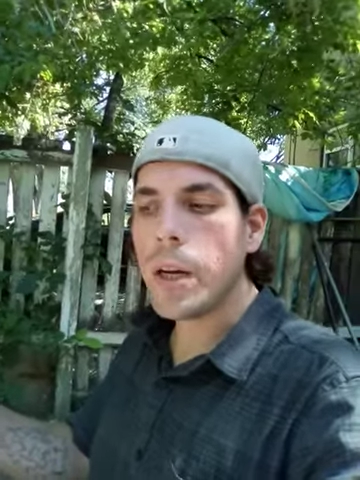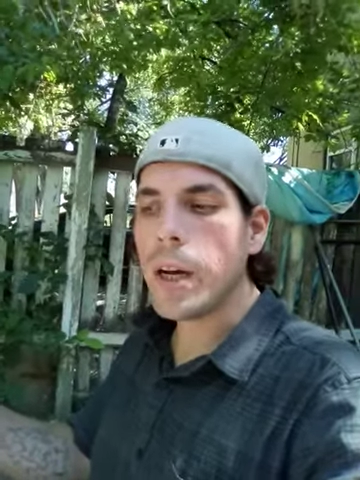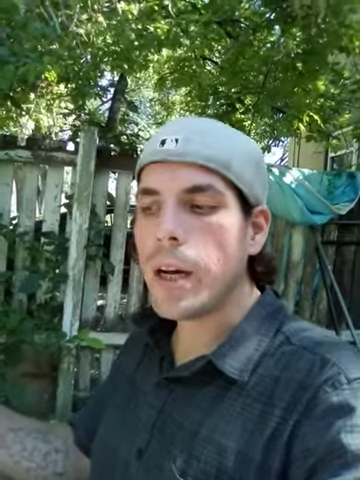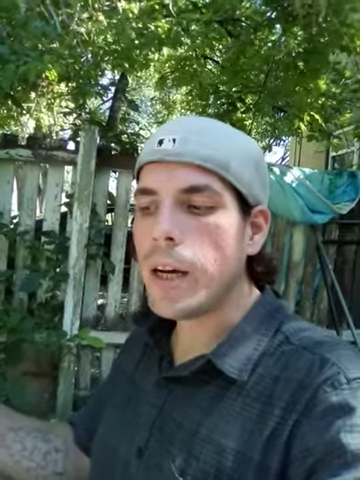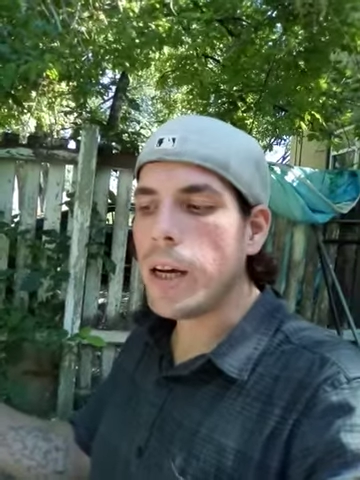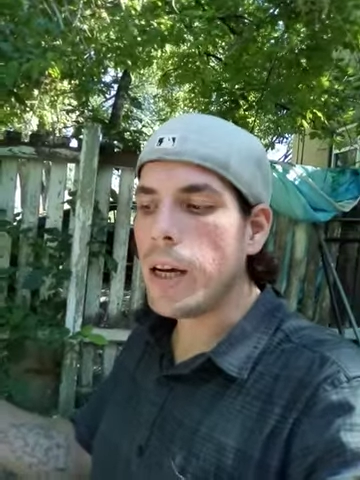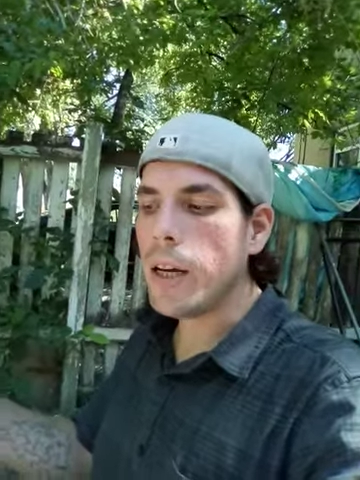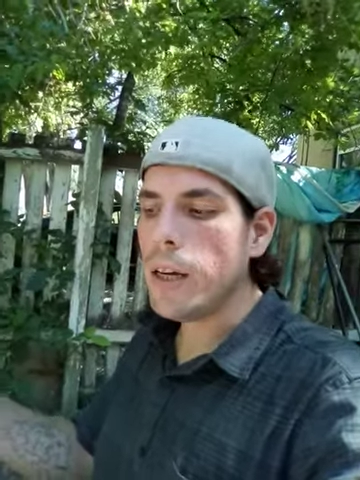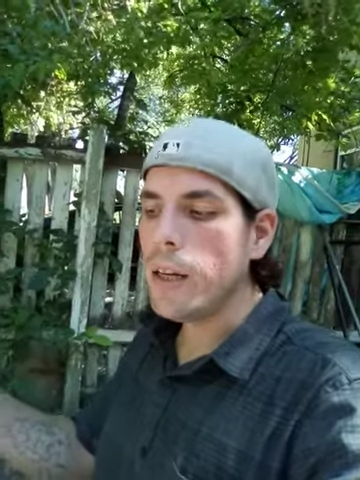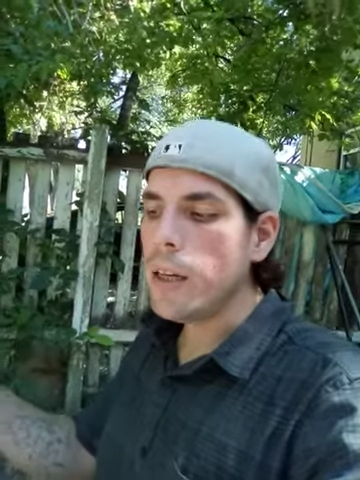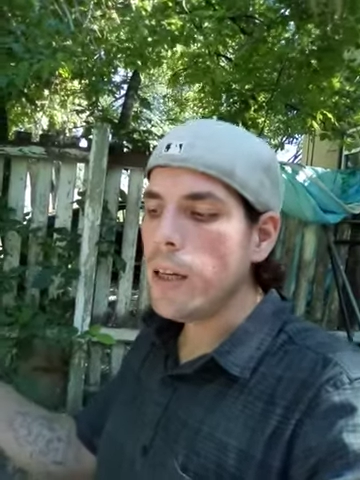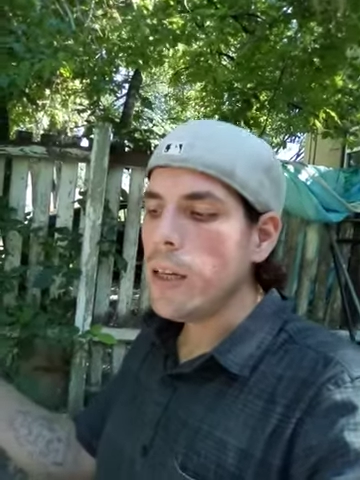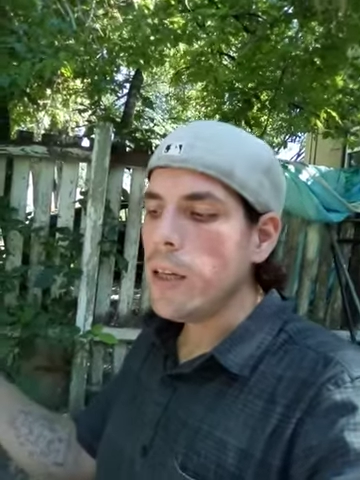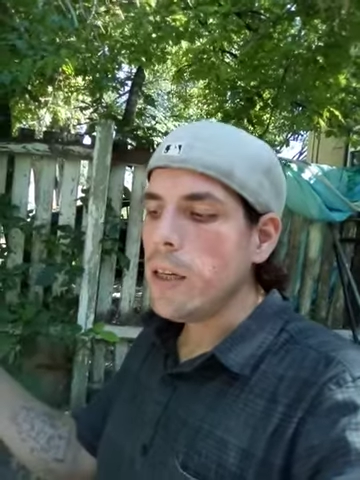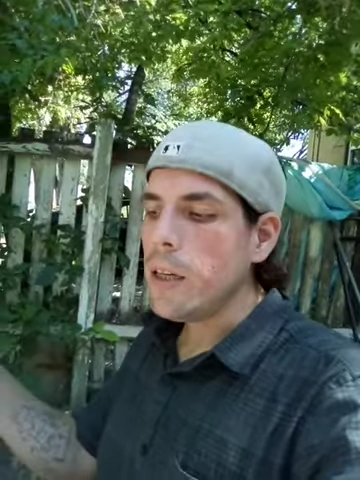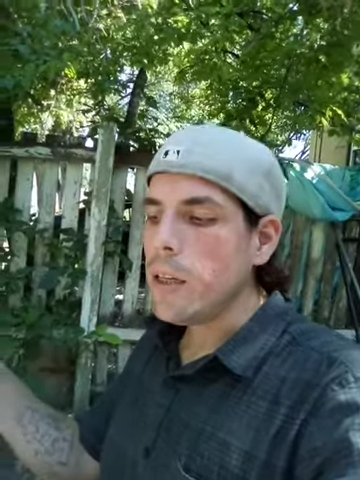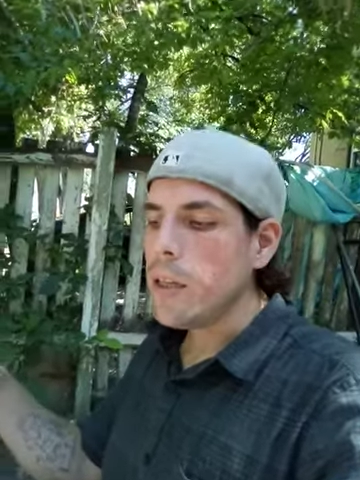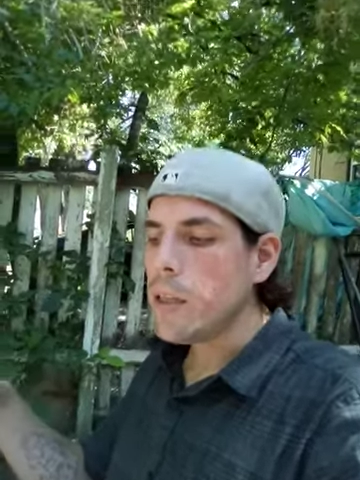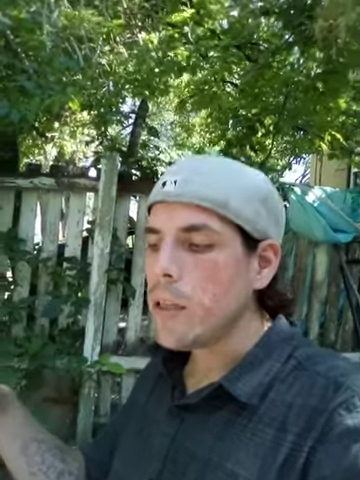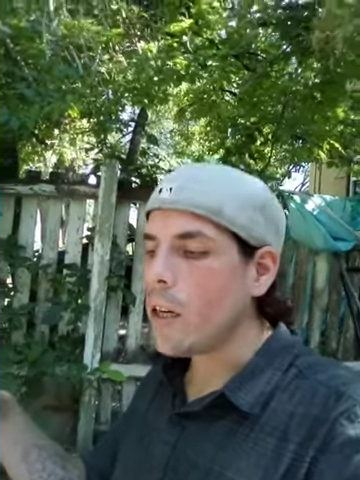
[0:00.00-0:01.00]
uh,
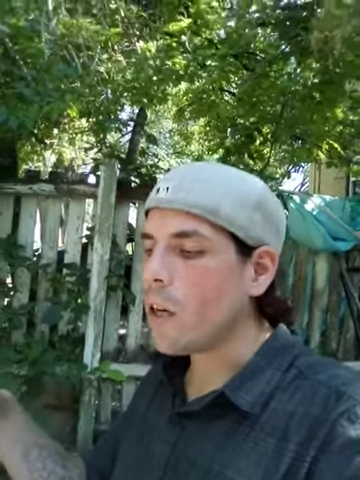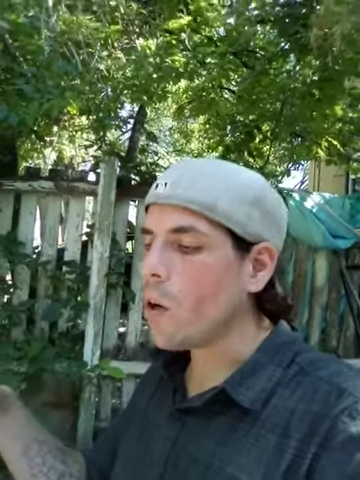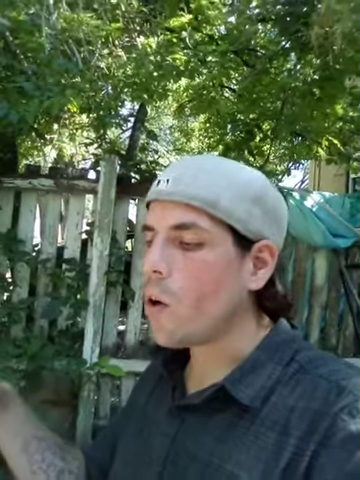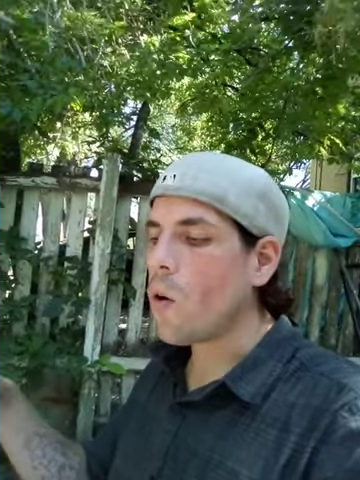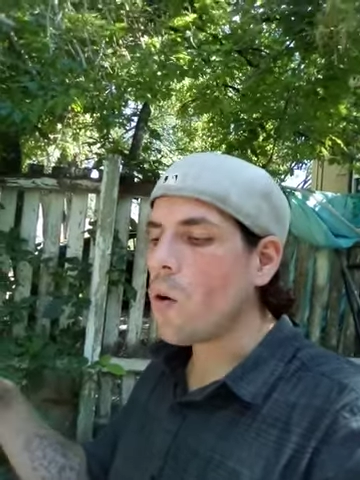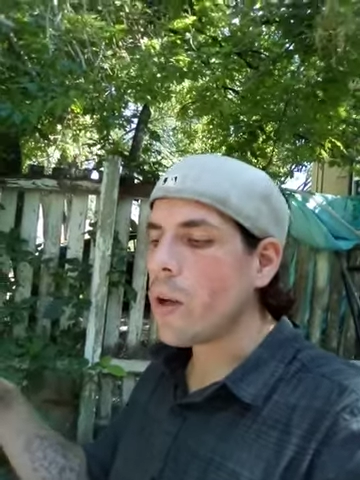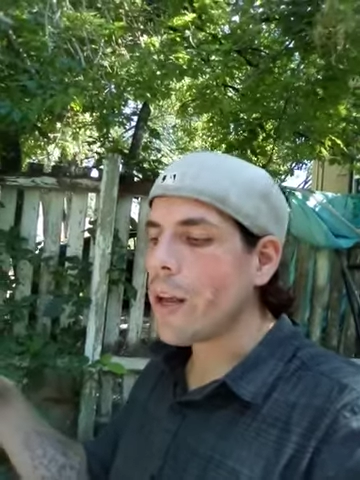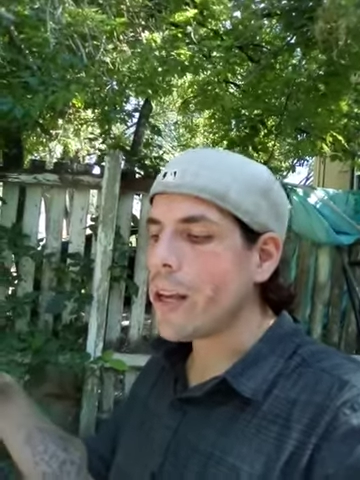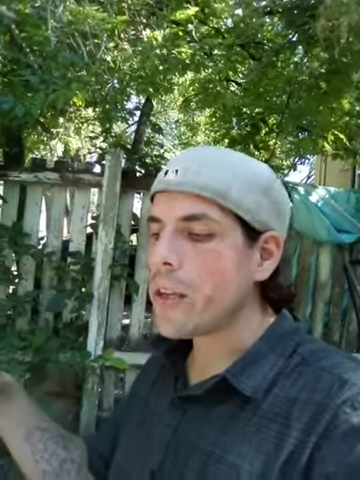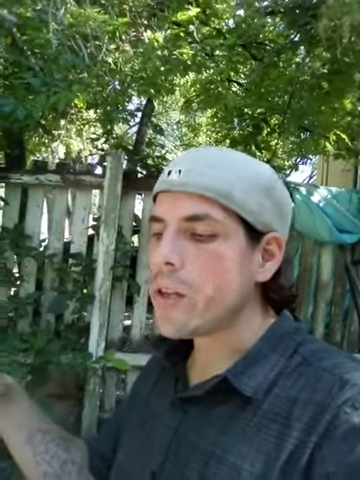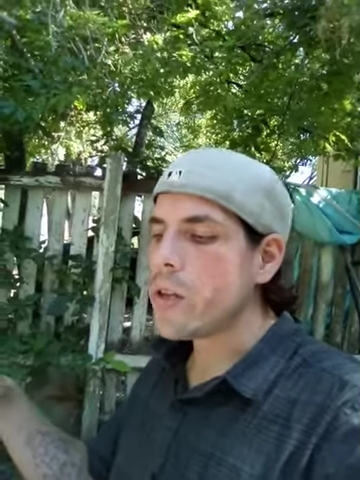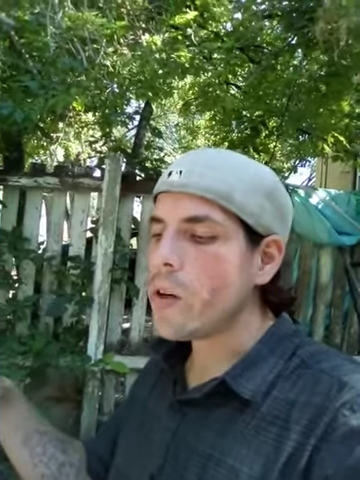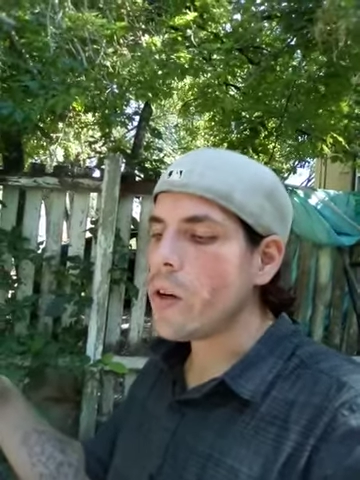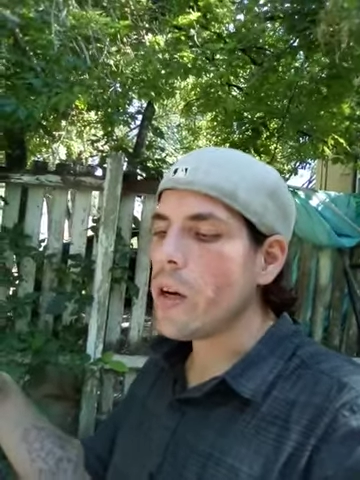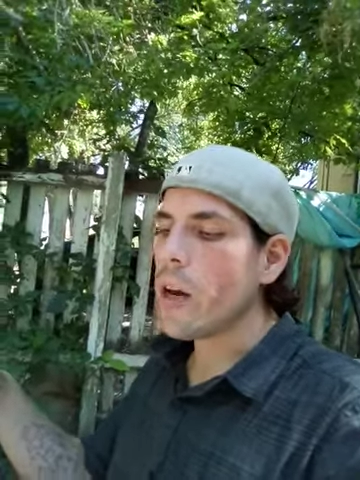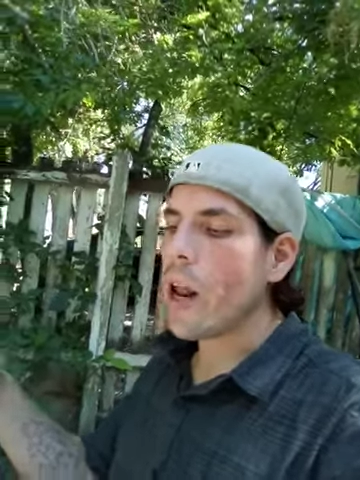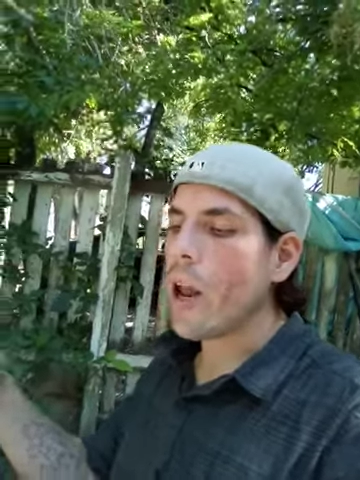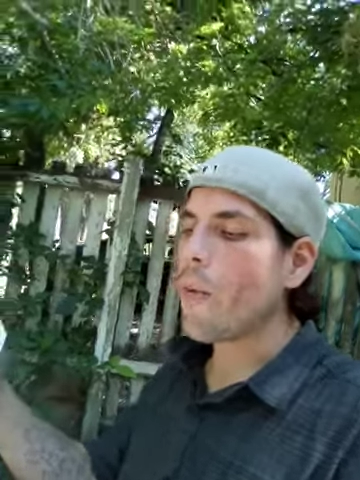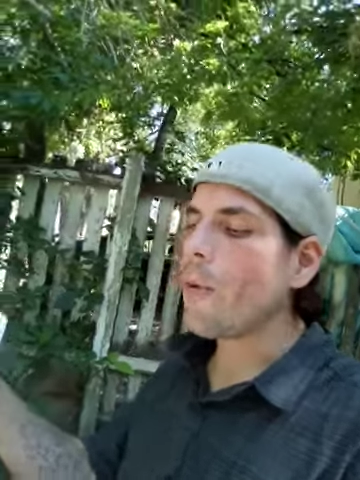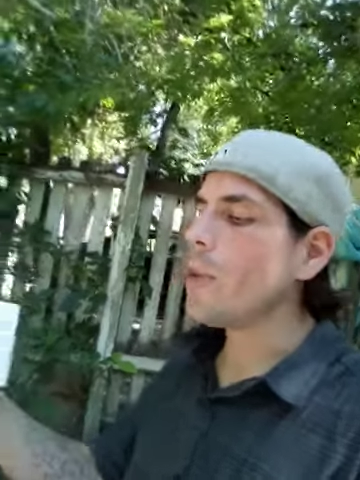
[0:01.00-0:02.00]
didn't go yesterday and I